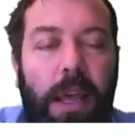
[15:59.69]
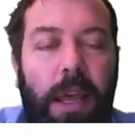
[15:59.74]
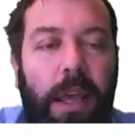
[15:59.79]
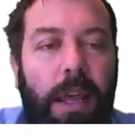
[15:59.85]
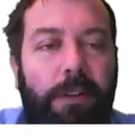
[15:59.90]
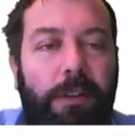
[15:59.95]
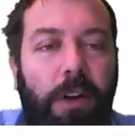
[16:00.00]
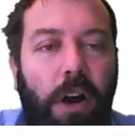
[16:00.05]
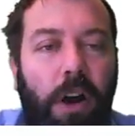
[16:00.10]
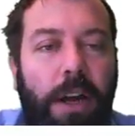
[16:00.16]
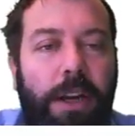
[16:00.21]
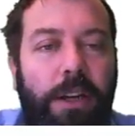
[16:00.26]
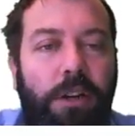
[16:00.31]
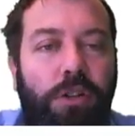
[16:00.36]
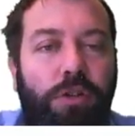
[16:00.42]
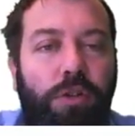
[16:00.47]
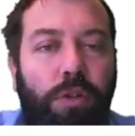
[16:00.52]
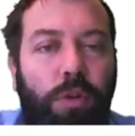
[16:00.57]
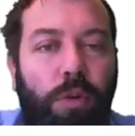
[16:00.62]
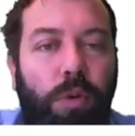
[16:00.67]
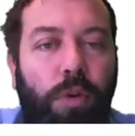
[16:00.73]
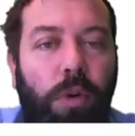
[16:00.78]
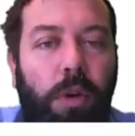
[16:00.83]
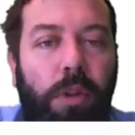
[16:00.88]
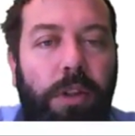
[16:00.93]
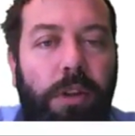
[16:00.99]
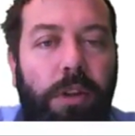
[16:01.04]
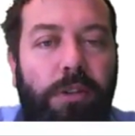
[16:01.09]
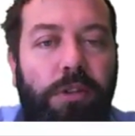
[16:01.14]
If I
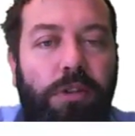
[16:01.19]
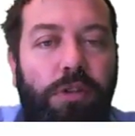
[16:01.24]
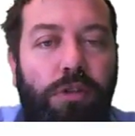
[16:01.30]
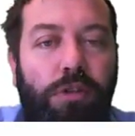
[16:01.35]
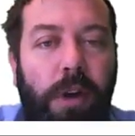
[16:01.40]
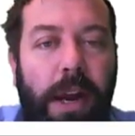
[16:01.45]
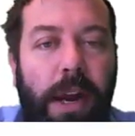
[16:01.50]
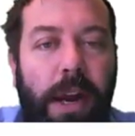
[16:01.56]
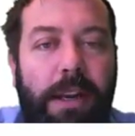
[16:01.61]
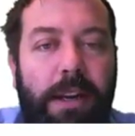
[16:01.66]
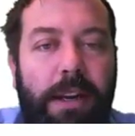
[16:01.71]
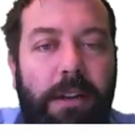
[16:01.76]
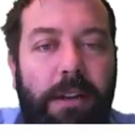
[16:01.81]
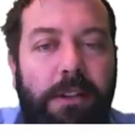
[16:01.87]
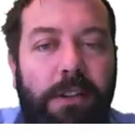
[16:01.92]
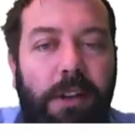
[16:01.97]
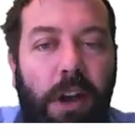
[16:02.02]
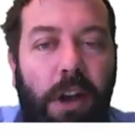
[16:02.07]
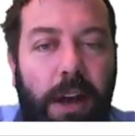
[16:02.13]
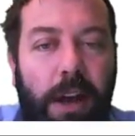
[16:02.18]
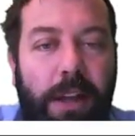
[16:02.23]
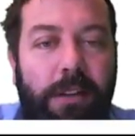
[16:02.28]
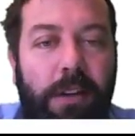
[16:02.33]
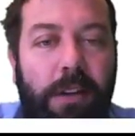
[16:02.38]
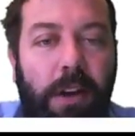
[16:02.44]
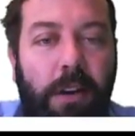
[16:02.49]
draw the straight sides